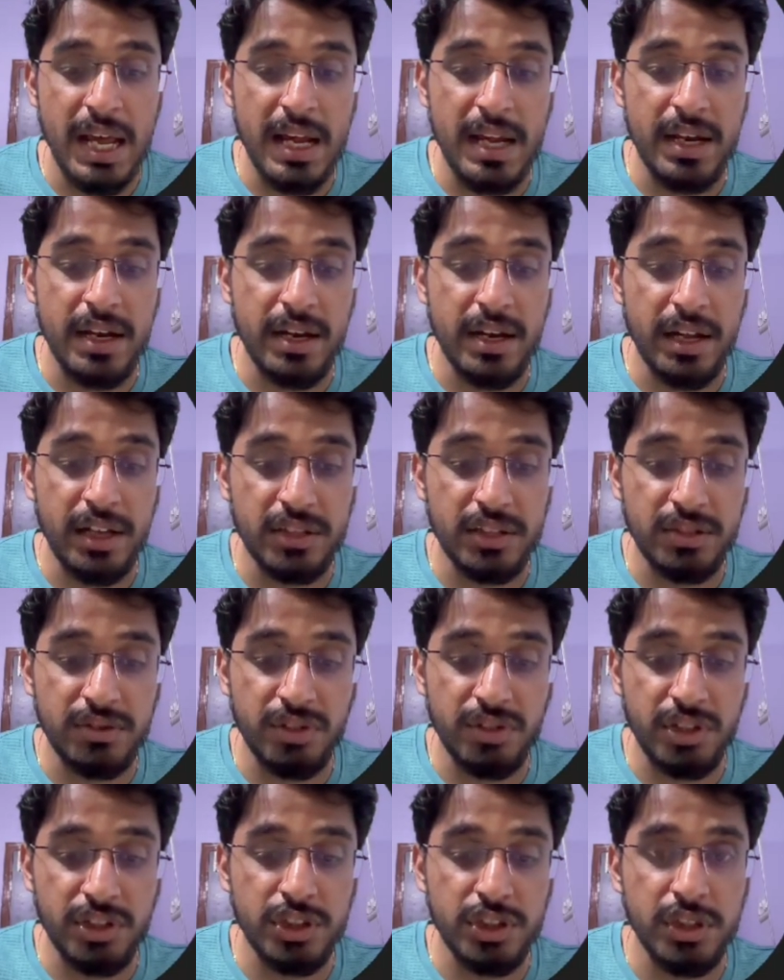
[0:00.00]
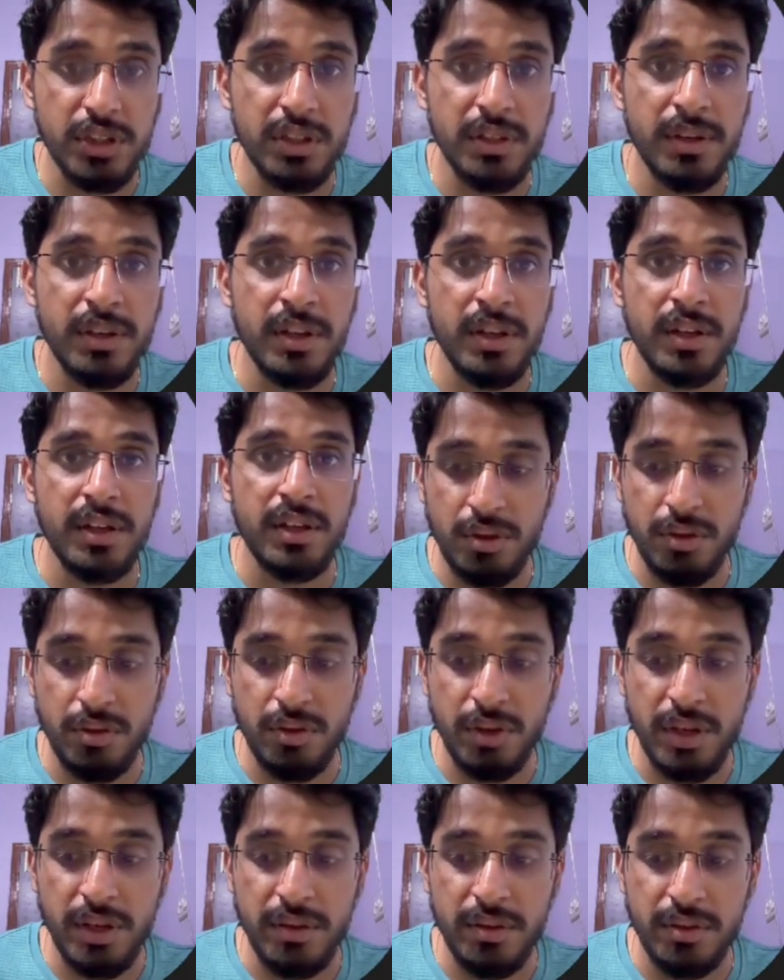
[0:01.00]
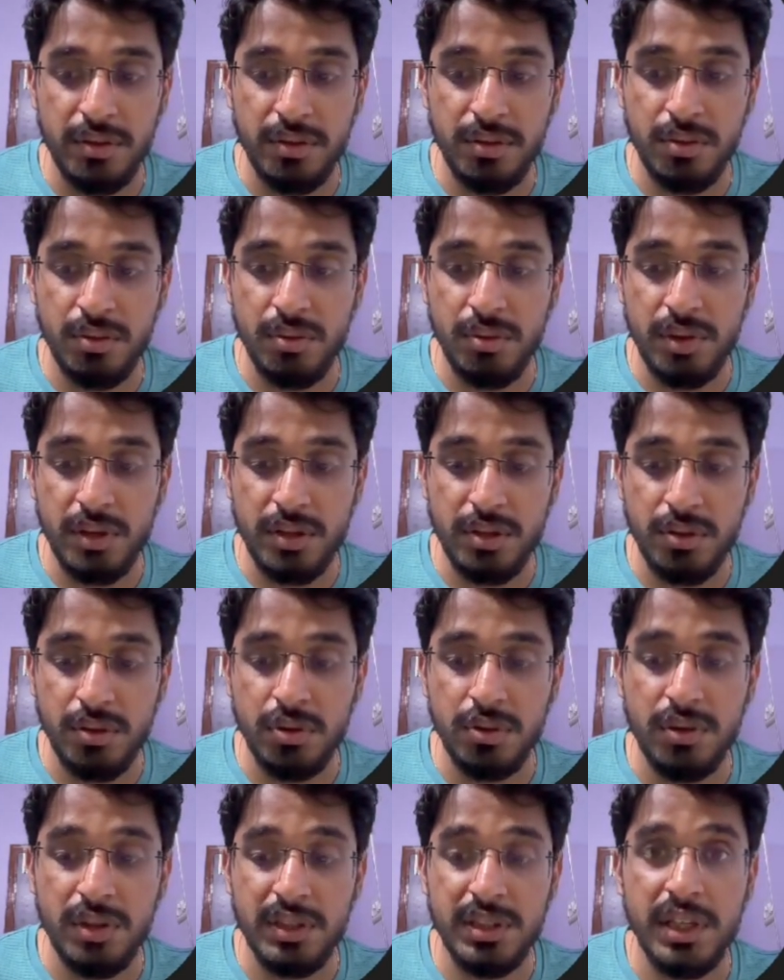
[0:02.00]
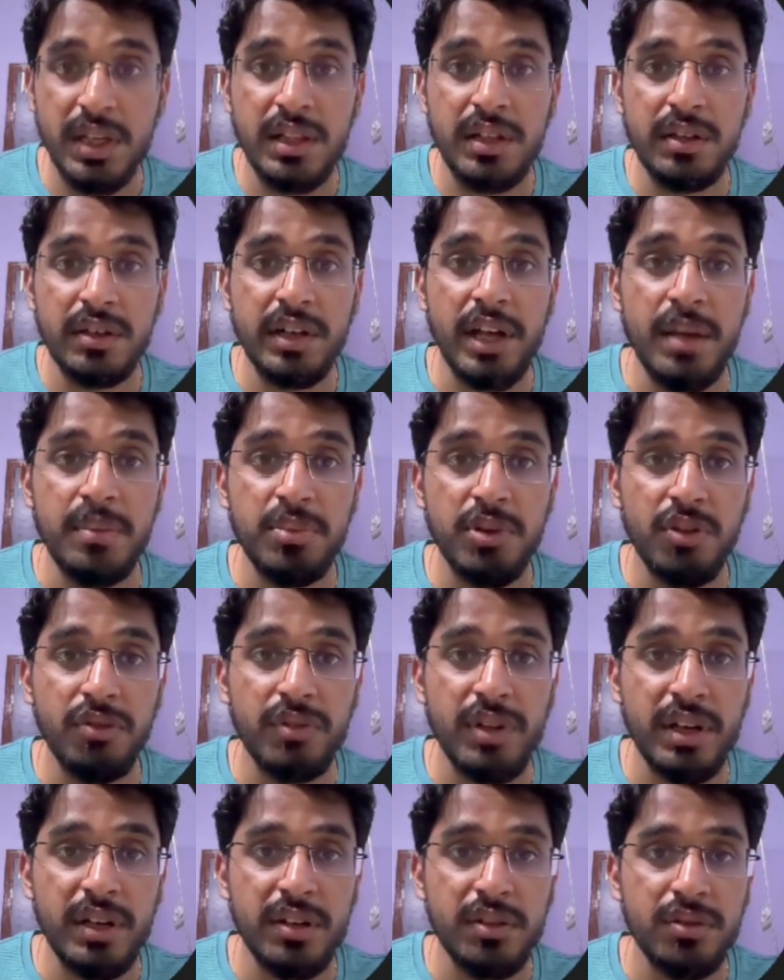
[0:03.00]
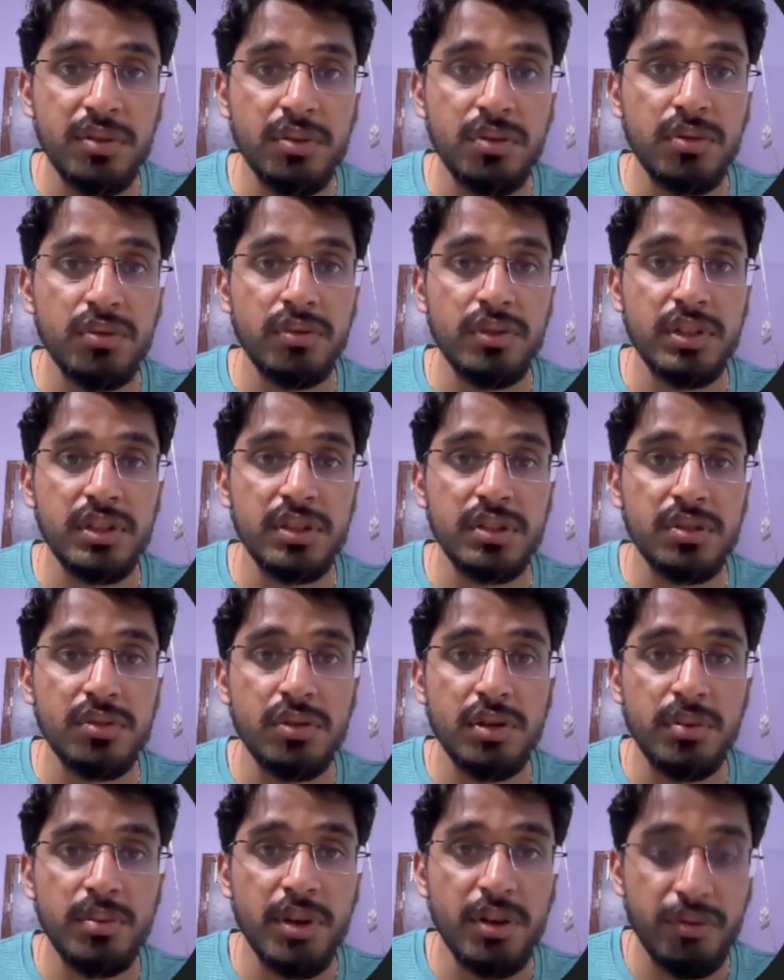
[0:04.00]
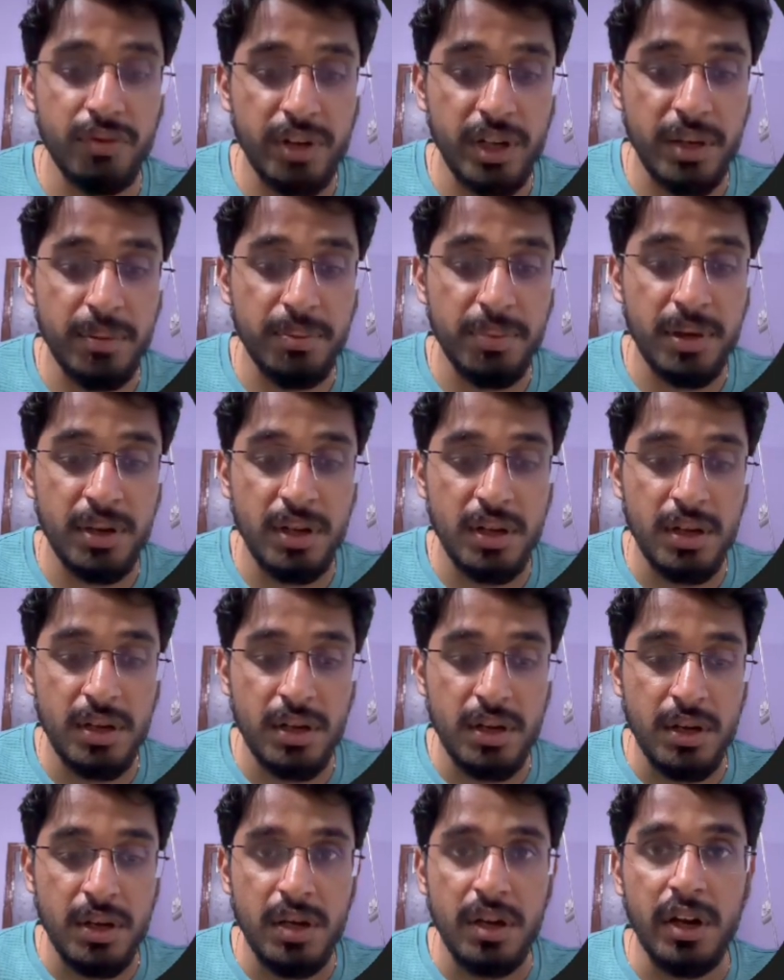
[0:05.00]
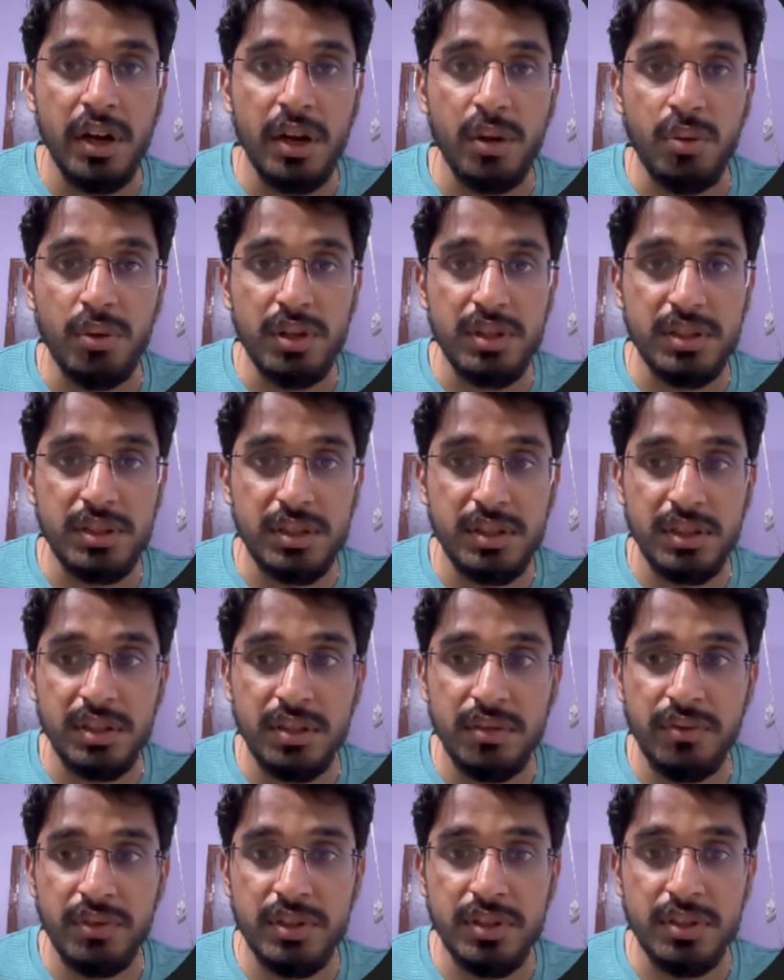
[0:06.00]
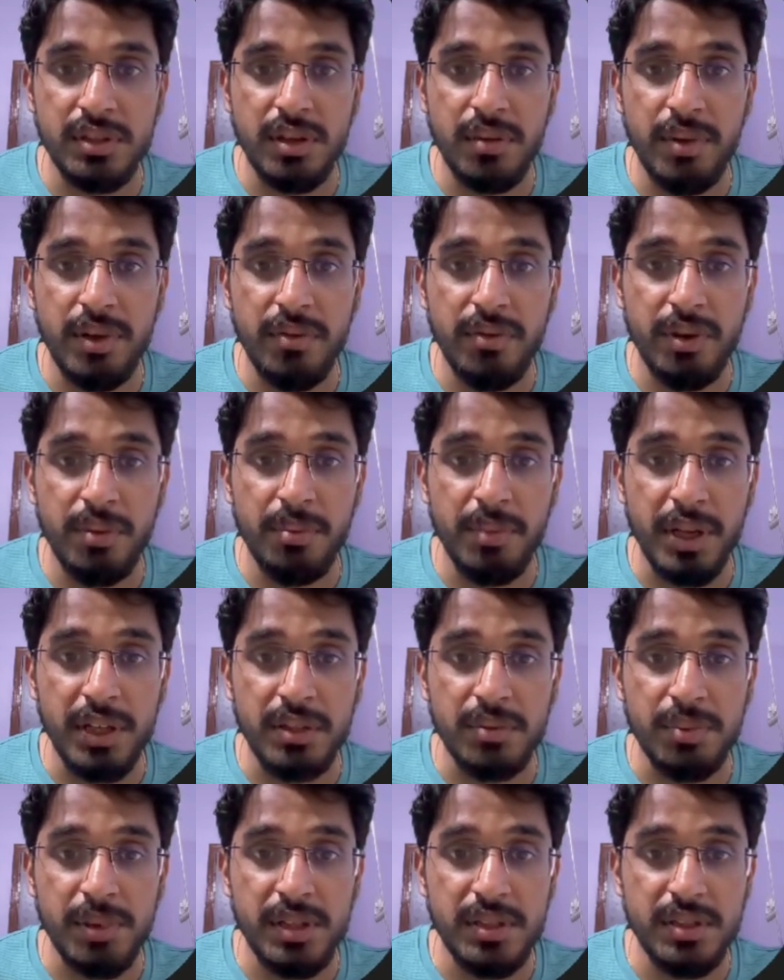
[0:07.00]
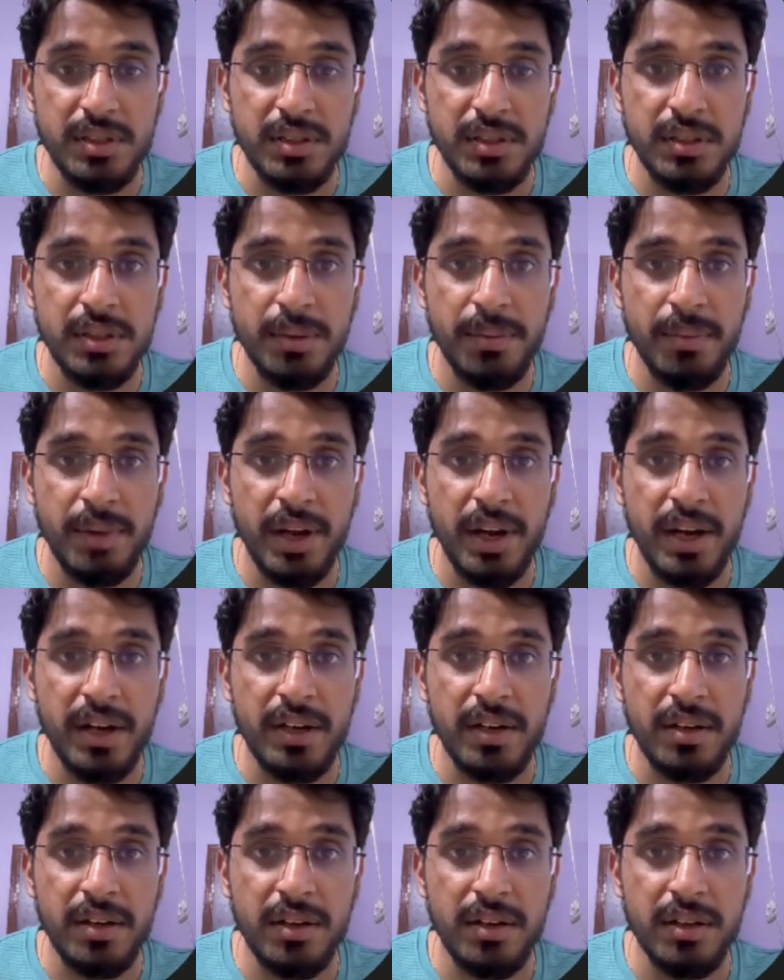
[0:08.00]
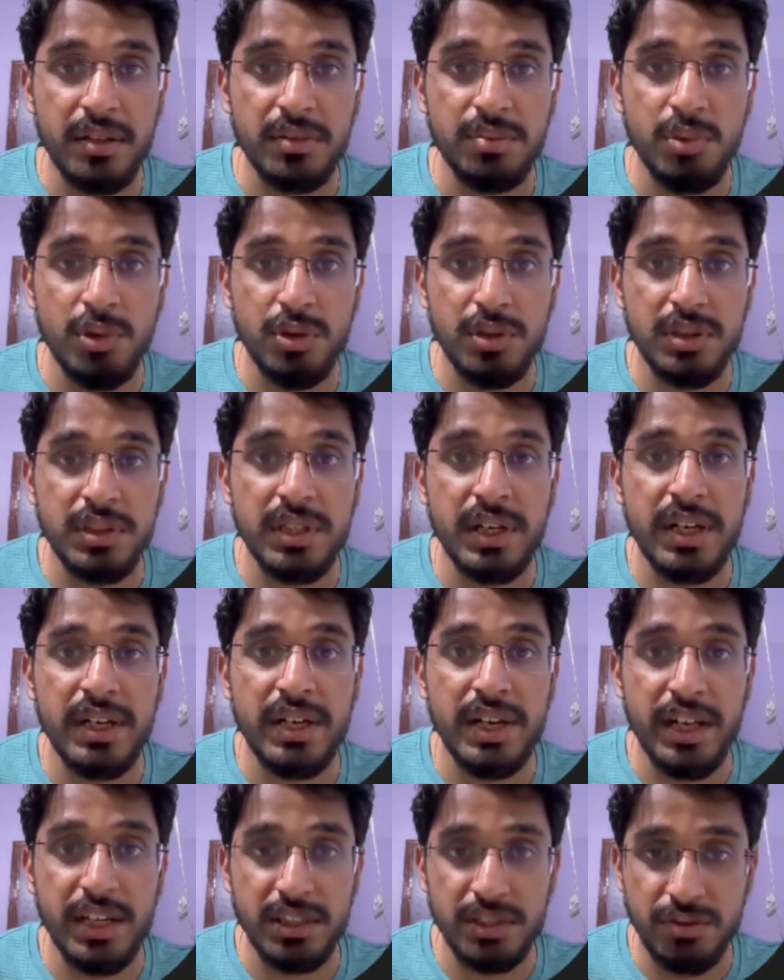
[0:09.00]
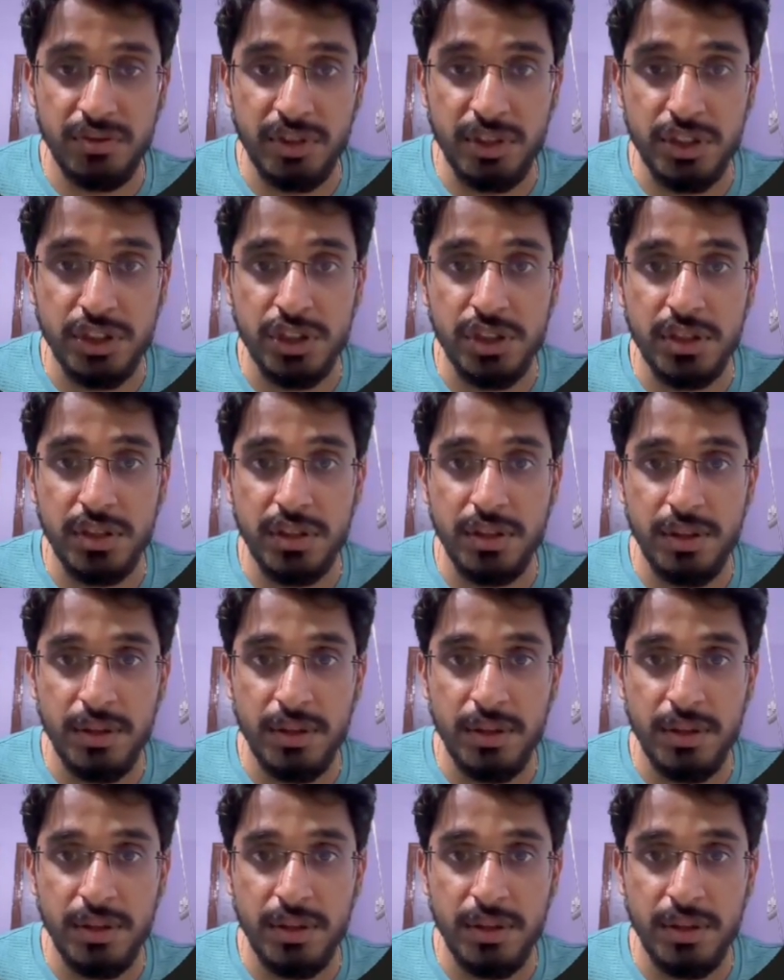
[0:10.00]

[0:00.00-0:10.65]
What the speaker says: next function. Okay, so let's also assign the types of that, so which is going to be of type request, which is coming from Express, and response and next function.